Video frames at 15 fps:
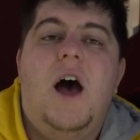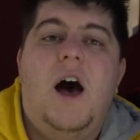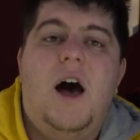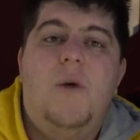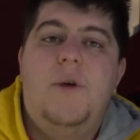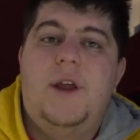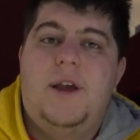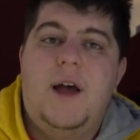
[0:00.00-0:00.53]

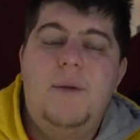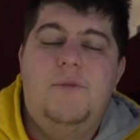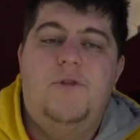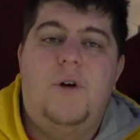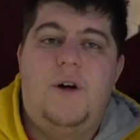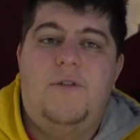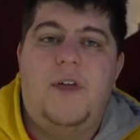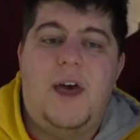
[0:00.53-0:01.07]
Uh, when it comes
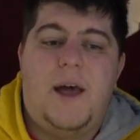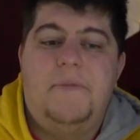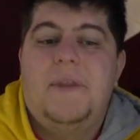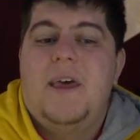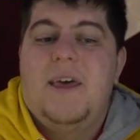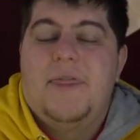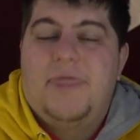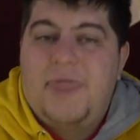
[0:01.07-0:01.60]
to all that,
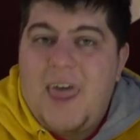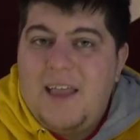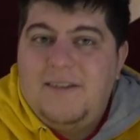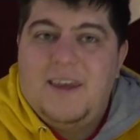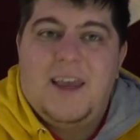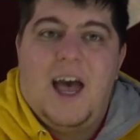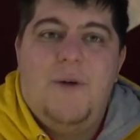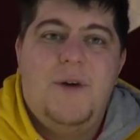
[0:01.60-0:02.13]
that's
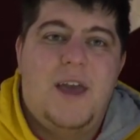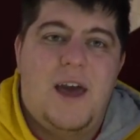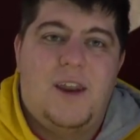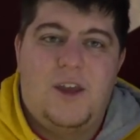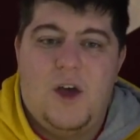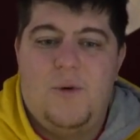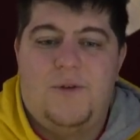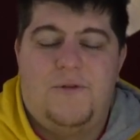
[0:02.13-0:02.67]
like how we kind
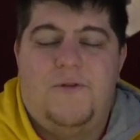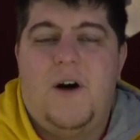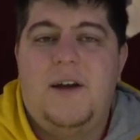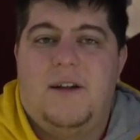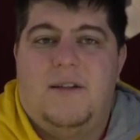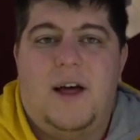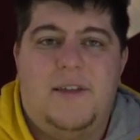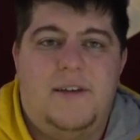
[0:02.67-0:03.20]
of go and
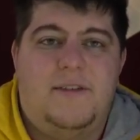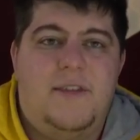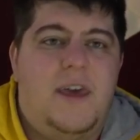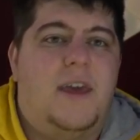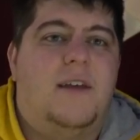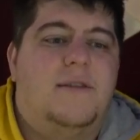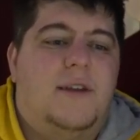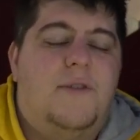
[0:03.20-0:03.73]
fund a lot of these
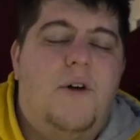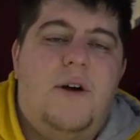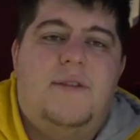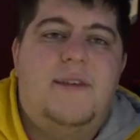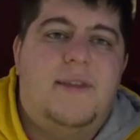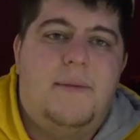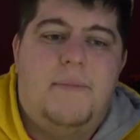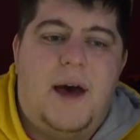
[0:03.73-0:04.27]
things. And I've always
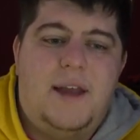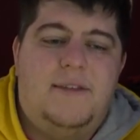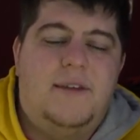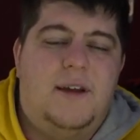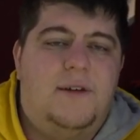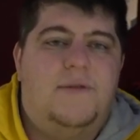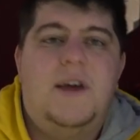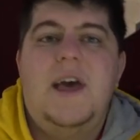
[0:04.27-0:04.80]
had the
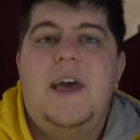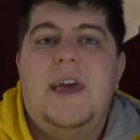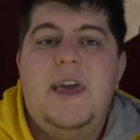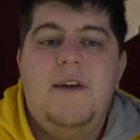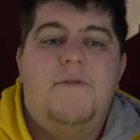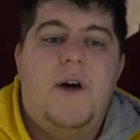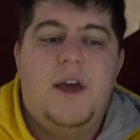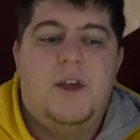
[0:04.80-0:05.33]
mindset of
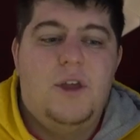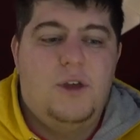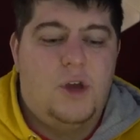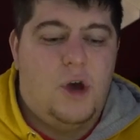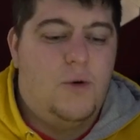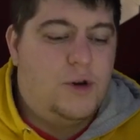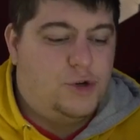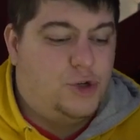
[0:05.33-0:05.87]
if I can
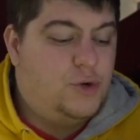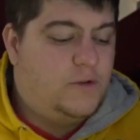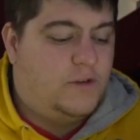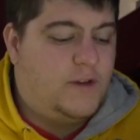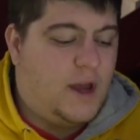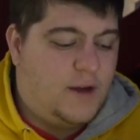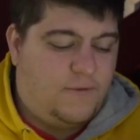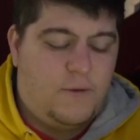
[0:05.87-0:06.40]
go and do
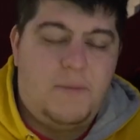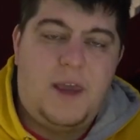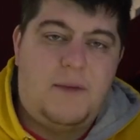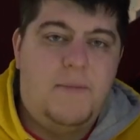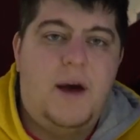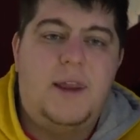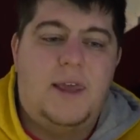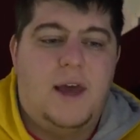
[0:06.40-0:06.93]
stuff or make
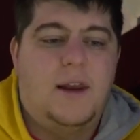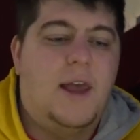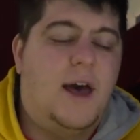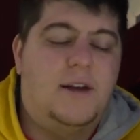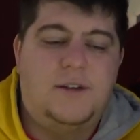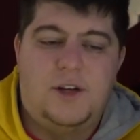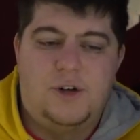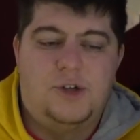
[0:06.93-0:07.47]
money on
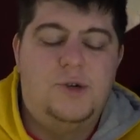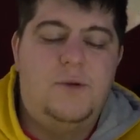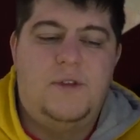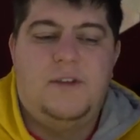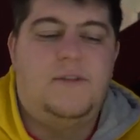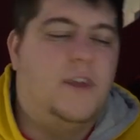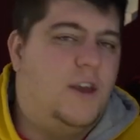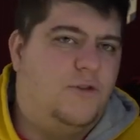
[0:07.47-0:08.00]
content or doing
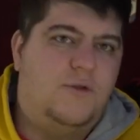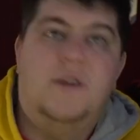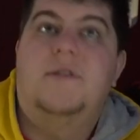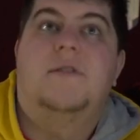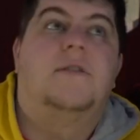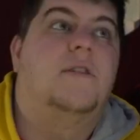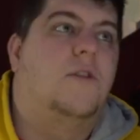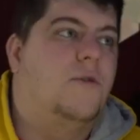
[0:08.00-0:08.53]
these things, or you guys
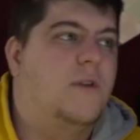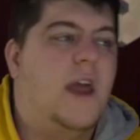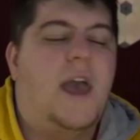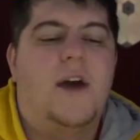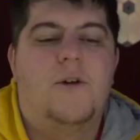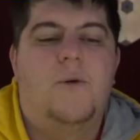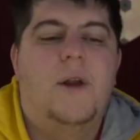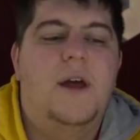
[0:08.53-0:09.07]
have to sit through an
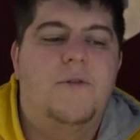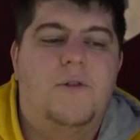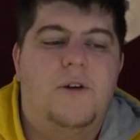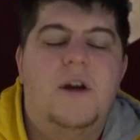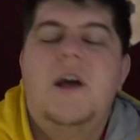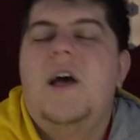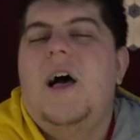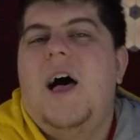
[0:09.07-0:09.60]
ad or
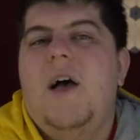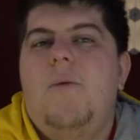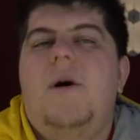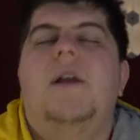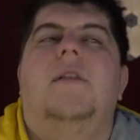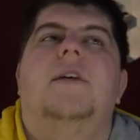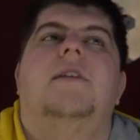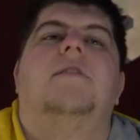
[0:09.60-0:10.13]
whatever, I
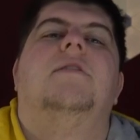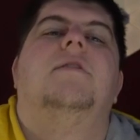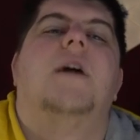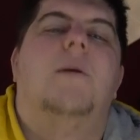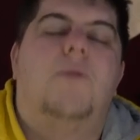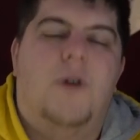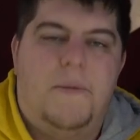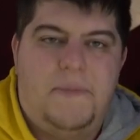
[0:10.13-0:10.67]
want at least
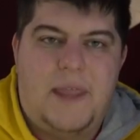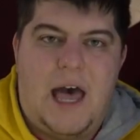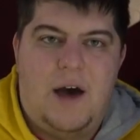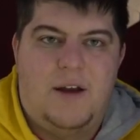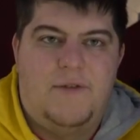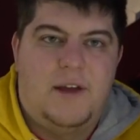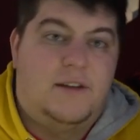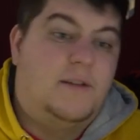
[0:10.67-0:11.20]
someone
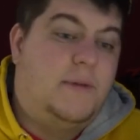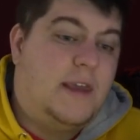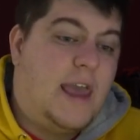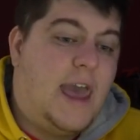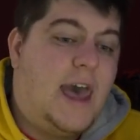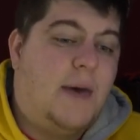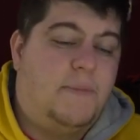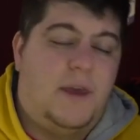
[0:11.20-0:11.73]
out of it to be
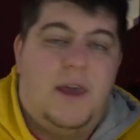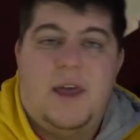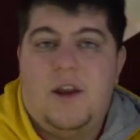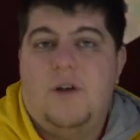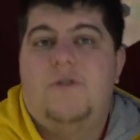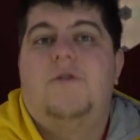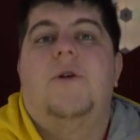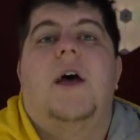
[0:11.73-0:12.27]
happy and
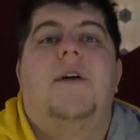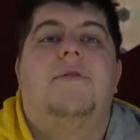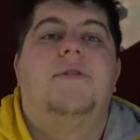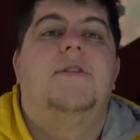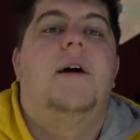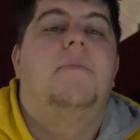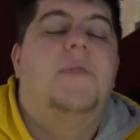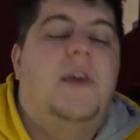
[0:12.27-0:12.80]
also have
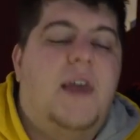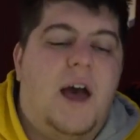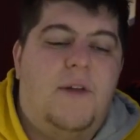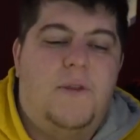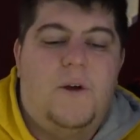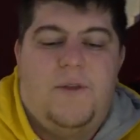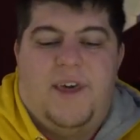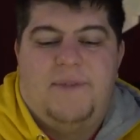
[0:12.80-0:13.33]
something
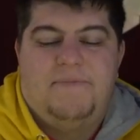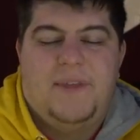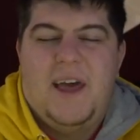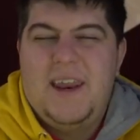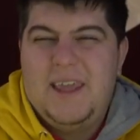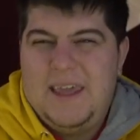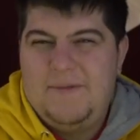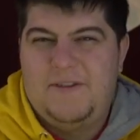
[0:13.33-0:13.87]
out there that
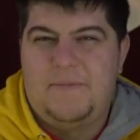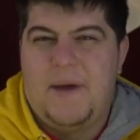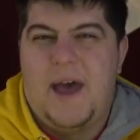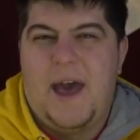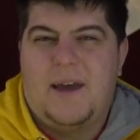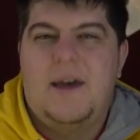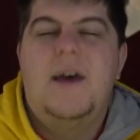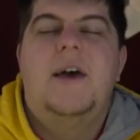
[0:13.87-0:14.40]
kind of gives
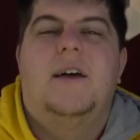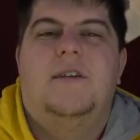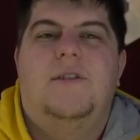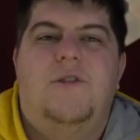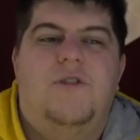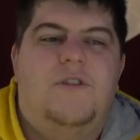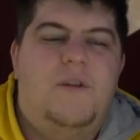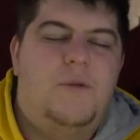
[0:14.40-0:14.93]
back. Because
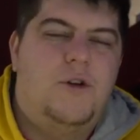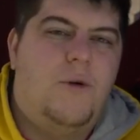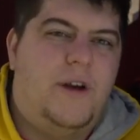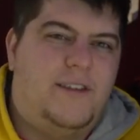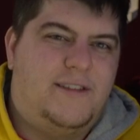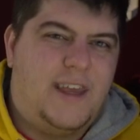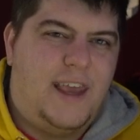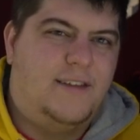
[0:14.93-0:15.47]
you're just someone who
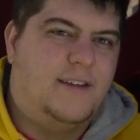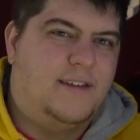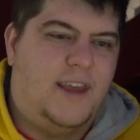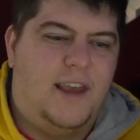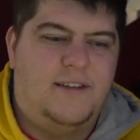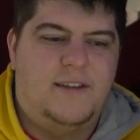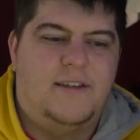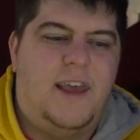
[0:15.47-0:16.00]
always takes and
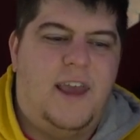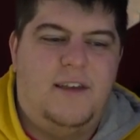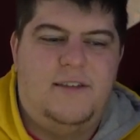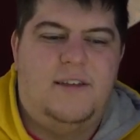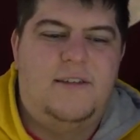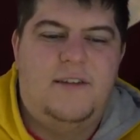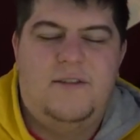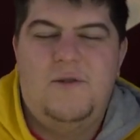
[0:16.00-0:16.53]
takes and takes.
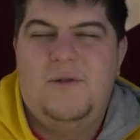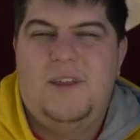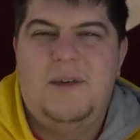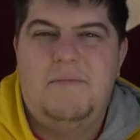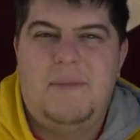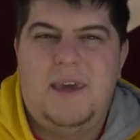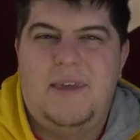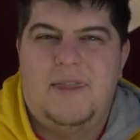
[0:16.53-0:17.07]
It doesn't
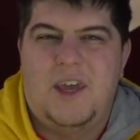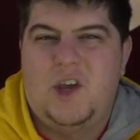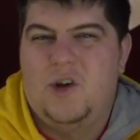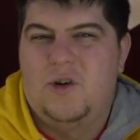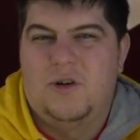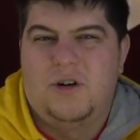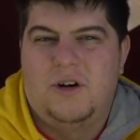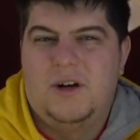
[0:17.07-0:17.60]
really mean that
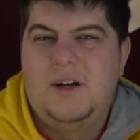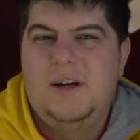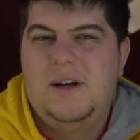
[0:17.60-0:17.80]
you're.